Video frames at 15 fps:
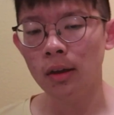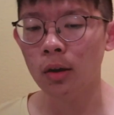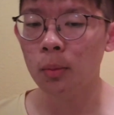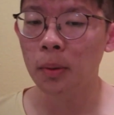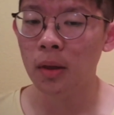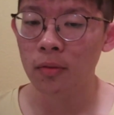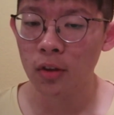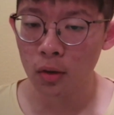It
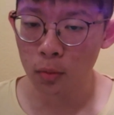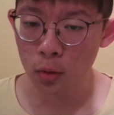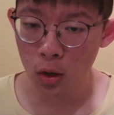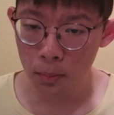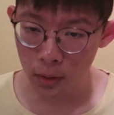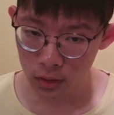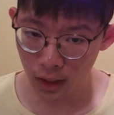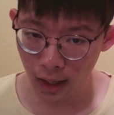will be available
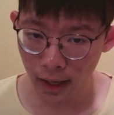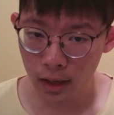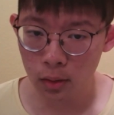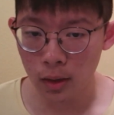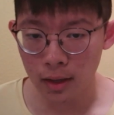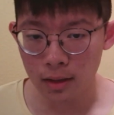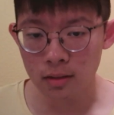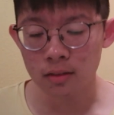on both
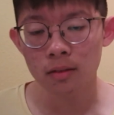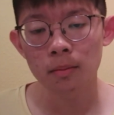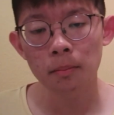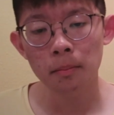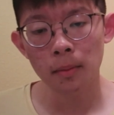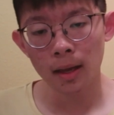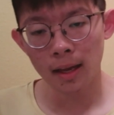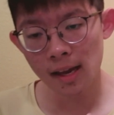iOS
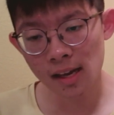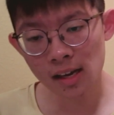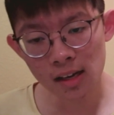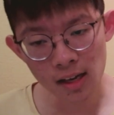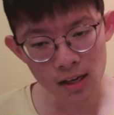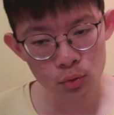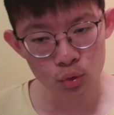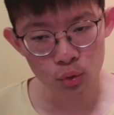and
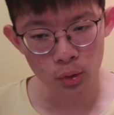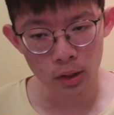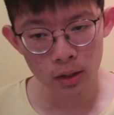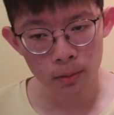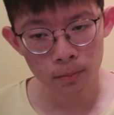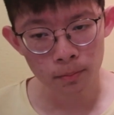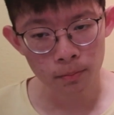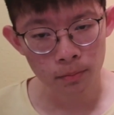
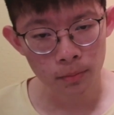Android.